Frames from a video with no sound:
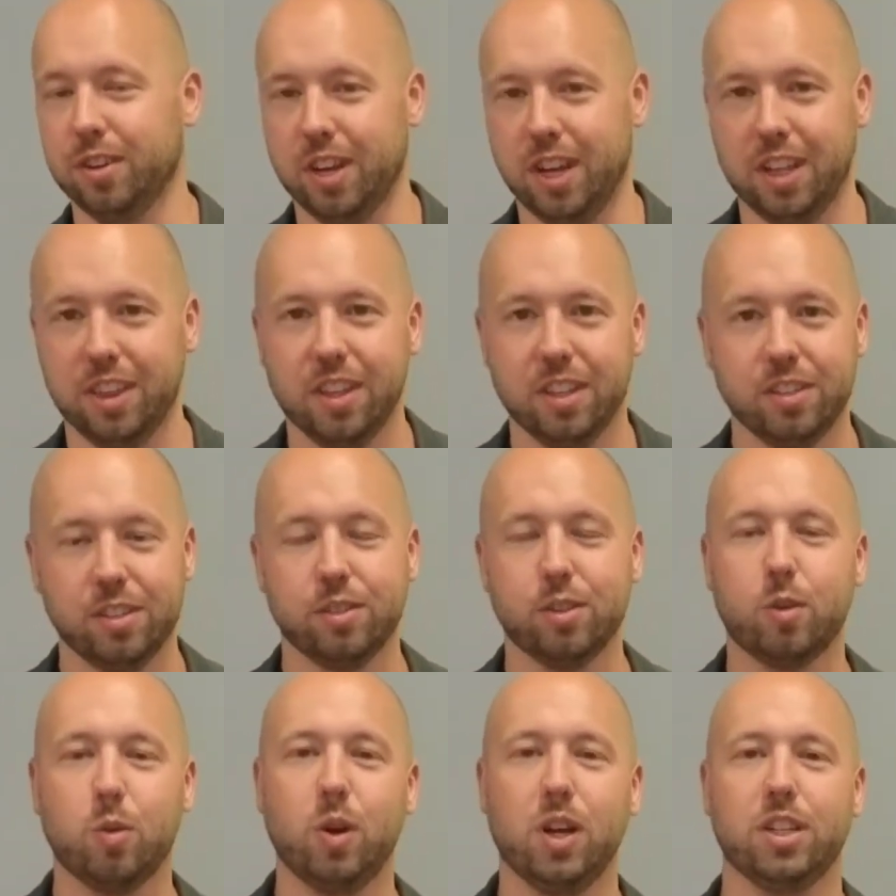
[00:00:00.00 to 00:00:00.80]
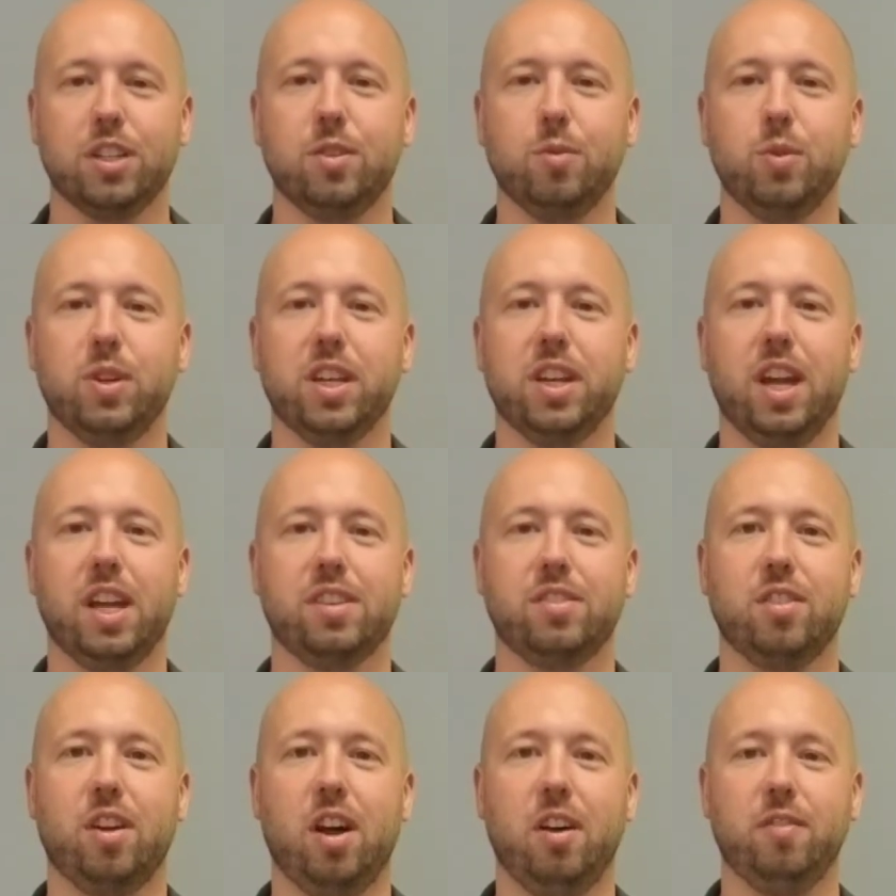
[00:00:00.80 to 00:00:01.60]
And this is a question we get asked
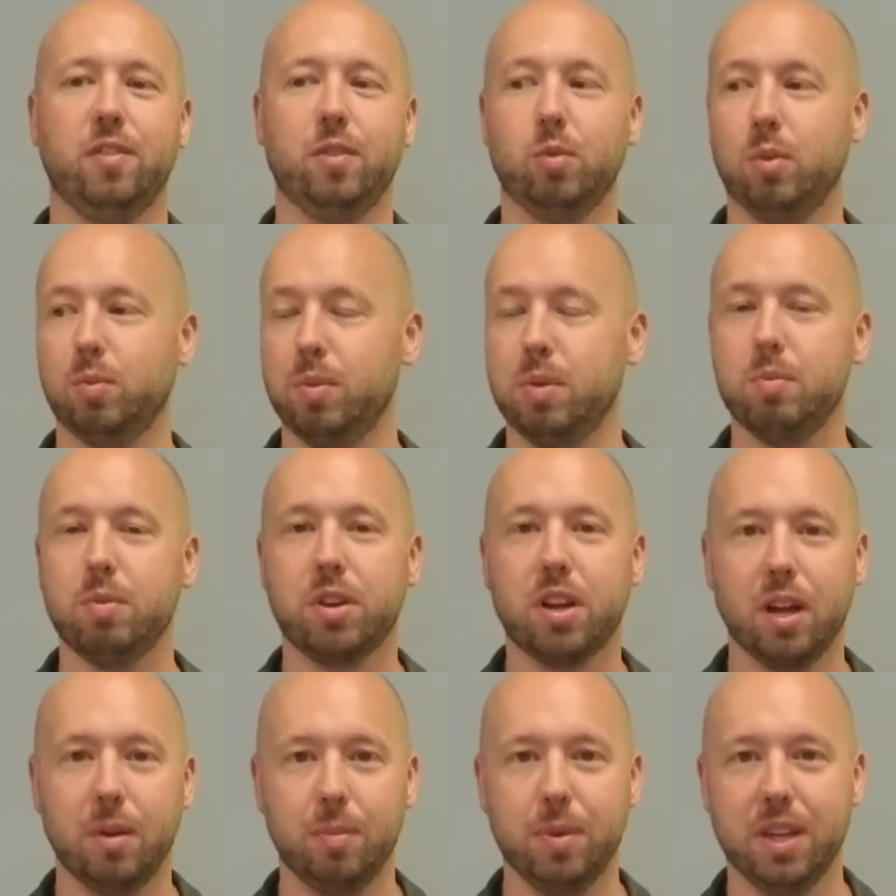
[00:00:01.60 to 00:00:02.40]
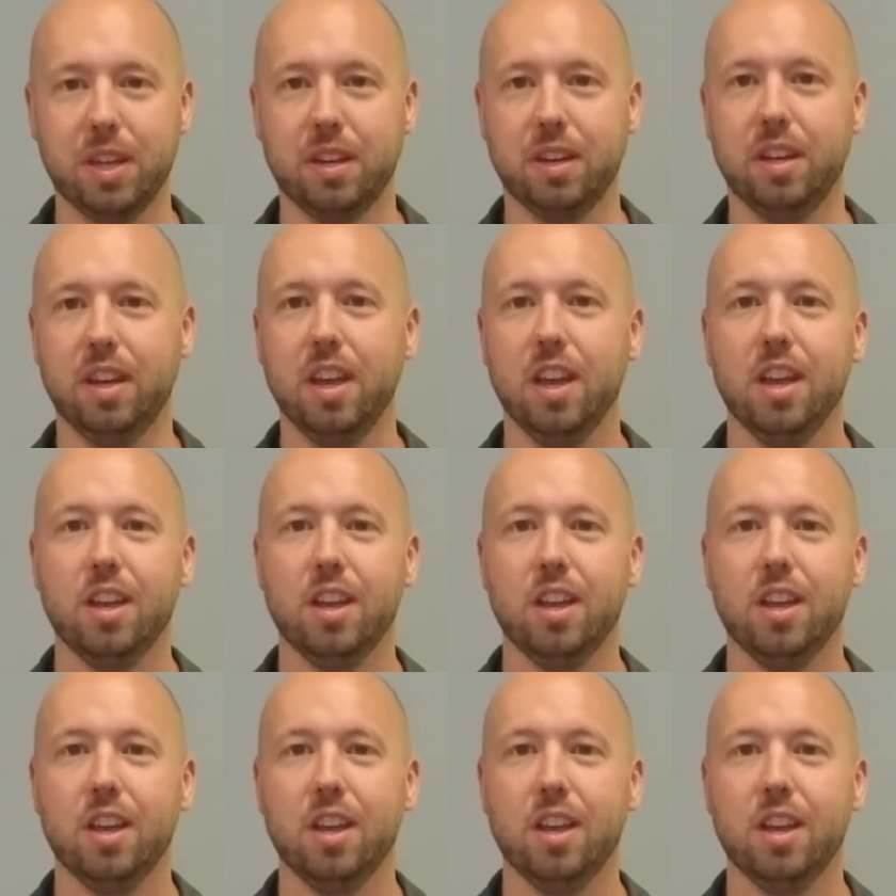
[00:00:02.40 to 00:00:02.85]
often when people come in